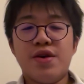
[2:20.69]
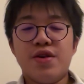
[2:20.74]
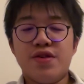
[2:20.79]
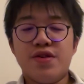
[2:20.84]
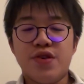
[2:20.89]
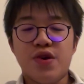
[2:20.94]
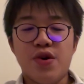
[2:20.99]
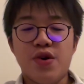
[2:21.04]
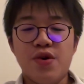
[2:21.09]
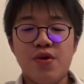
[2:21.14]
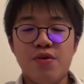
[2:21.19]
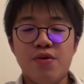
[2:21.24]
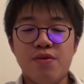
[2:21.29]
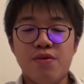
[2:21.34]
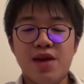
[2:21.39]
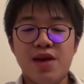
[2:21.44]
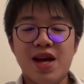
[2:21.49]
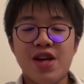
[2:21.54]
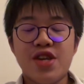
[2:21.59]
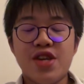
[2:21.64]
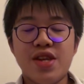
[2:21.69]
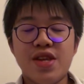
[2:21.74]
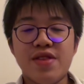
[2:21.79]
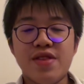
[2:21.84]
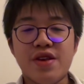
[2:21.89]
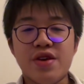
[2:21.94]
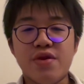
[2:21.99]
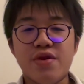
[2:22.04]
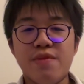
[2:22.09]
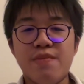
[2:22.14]
So we actually need
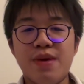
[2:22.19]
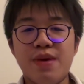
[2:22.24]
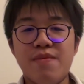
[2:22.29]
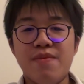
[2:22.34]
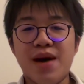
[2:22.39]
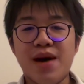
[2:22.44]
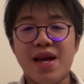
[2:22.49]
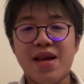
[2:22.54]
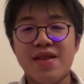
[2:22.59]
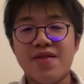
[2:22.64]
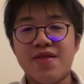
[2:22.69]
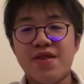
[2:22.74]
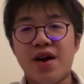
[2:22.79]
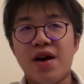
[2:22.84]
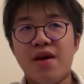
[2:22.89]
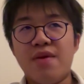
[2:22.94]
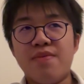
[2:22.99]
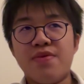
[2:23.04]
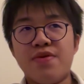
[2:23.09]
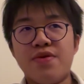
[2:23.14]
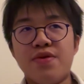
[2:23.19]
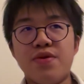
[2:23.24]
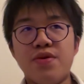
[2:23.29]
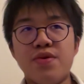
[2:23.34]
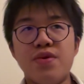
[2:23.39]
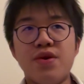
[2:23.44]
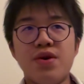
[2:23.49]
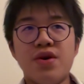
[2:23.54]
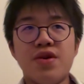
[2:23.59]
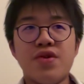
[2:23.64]
to go a bit back in time
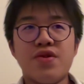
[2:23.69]
to